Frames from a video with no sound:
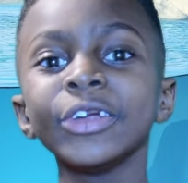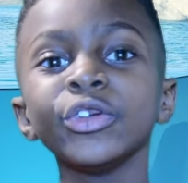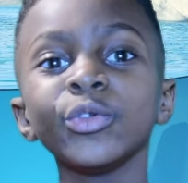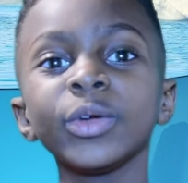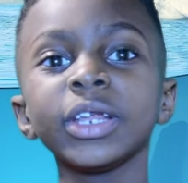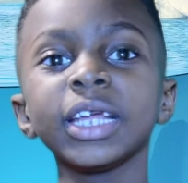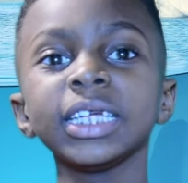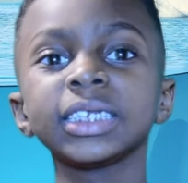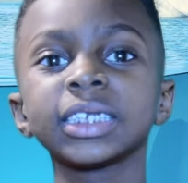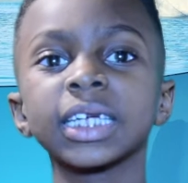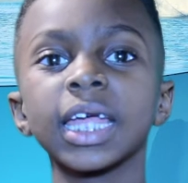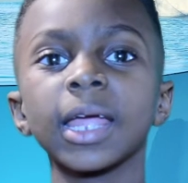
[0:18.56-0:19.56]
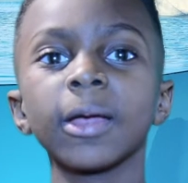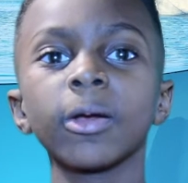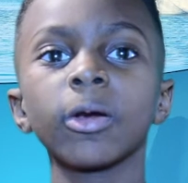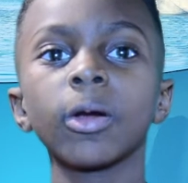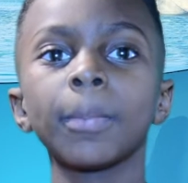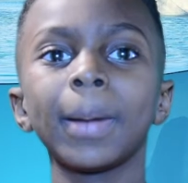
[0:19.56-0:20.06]
do we need to
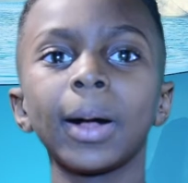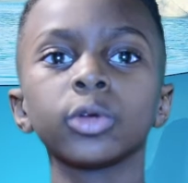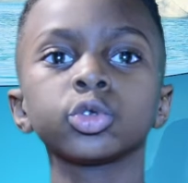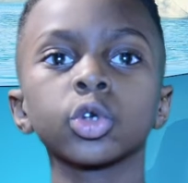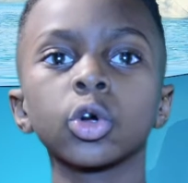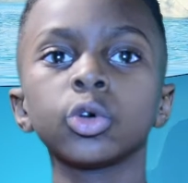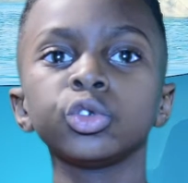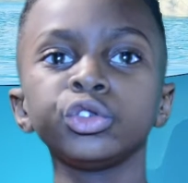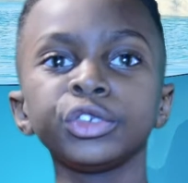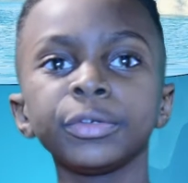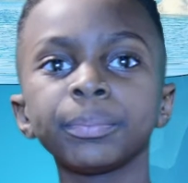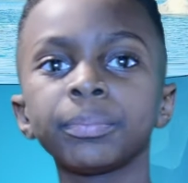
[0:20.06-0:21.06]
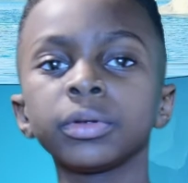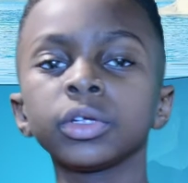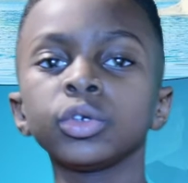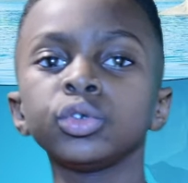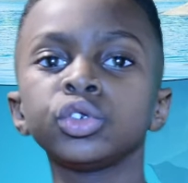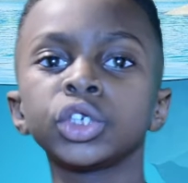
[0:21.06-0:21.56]
care about ocean
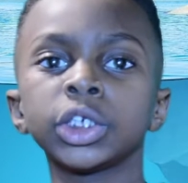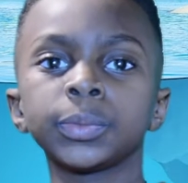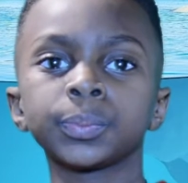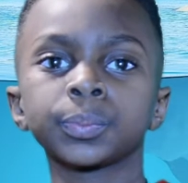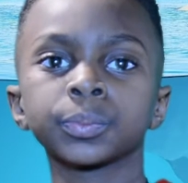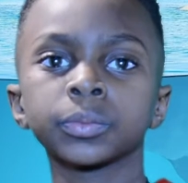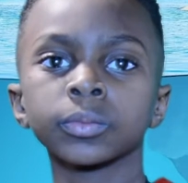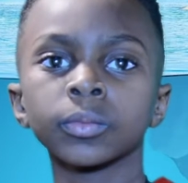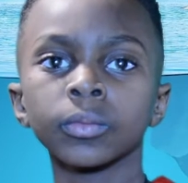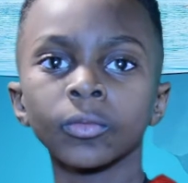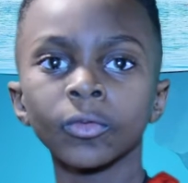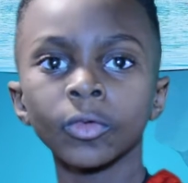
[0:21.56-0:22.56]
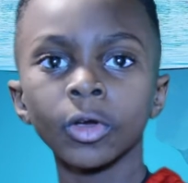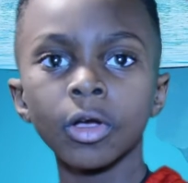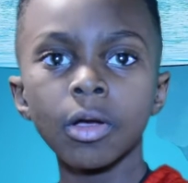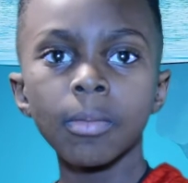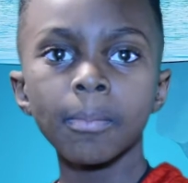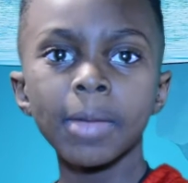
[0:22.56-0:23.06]
pollution?
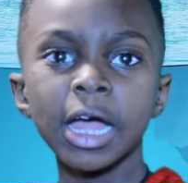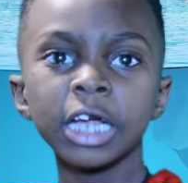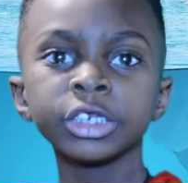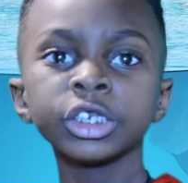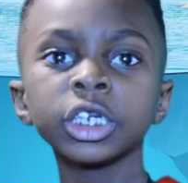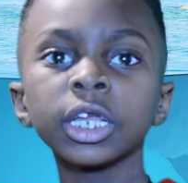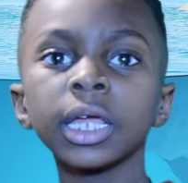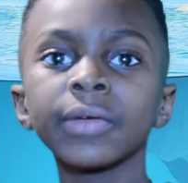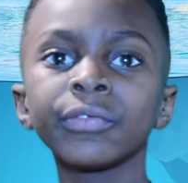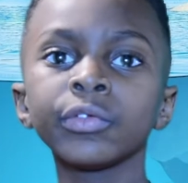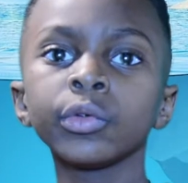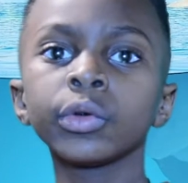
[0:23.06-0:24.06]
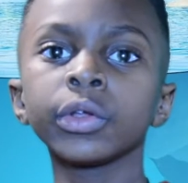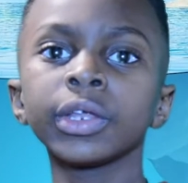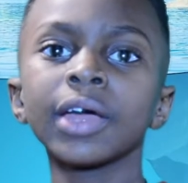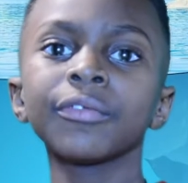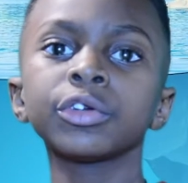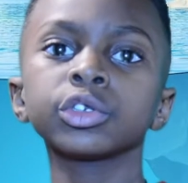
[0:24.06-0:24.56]
Imagine if you could
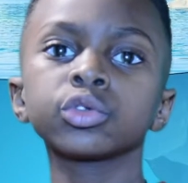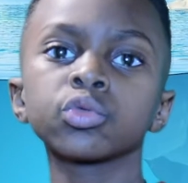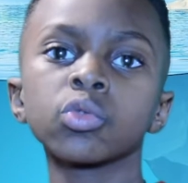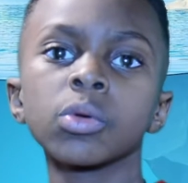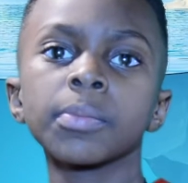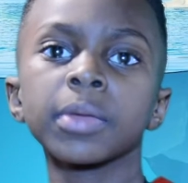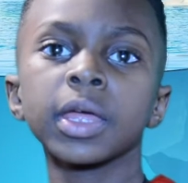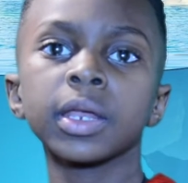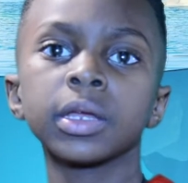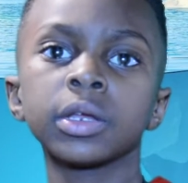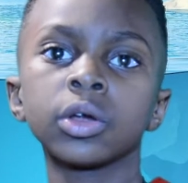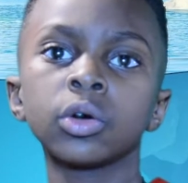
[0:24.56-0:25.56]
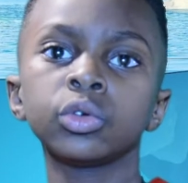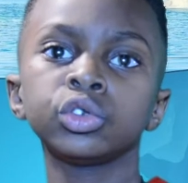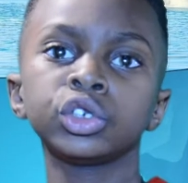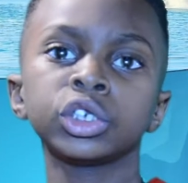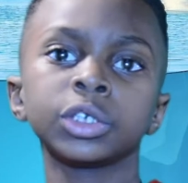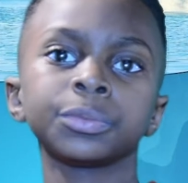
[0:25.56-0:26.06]
never swim in an
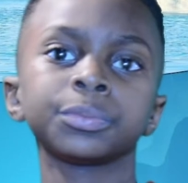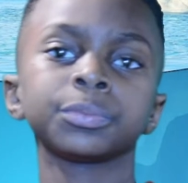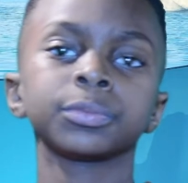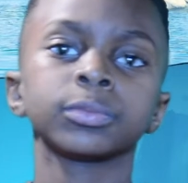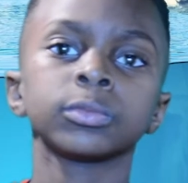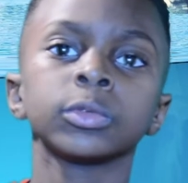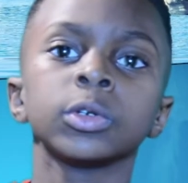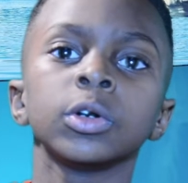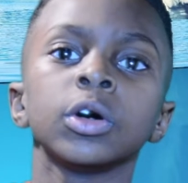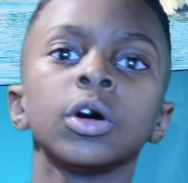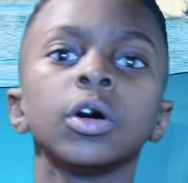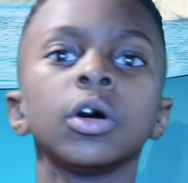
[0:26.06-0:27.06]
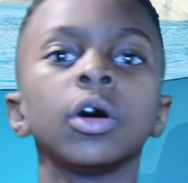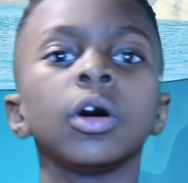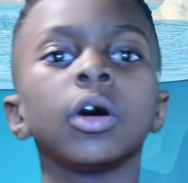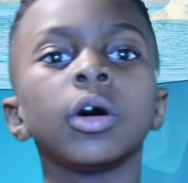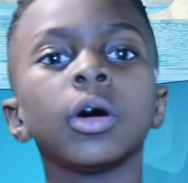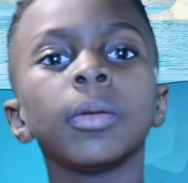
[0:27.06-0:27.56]
ocean.
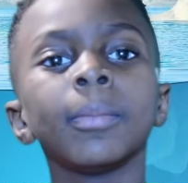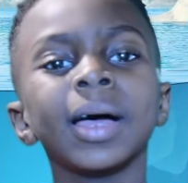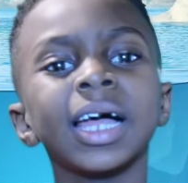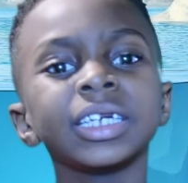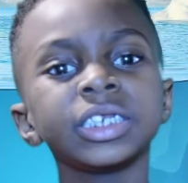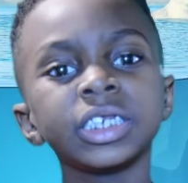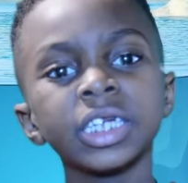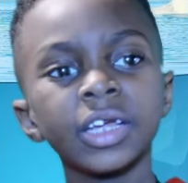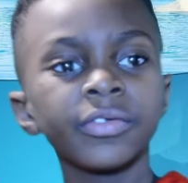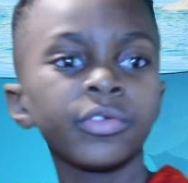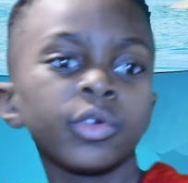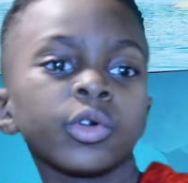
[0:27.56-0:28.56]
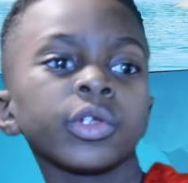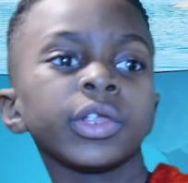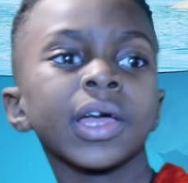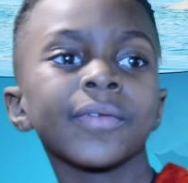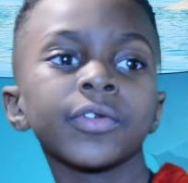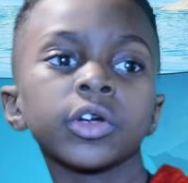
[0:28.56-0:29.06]
Imagine if you could
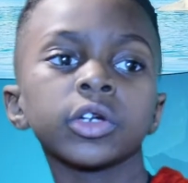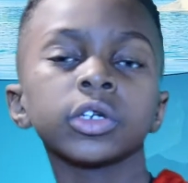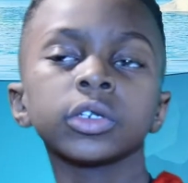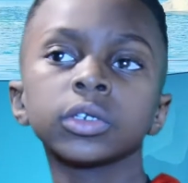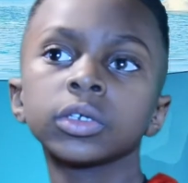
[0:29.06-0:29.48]
never